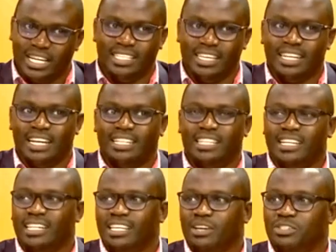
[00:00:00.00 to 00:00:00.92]
charging it at
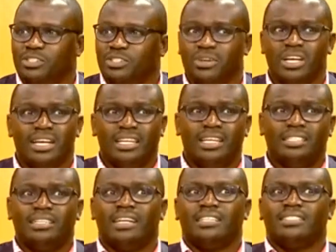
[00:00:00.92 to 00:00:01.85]
3000 so
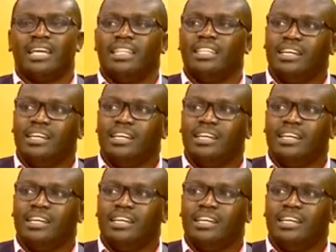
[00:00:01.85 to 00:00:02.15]
let's understand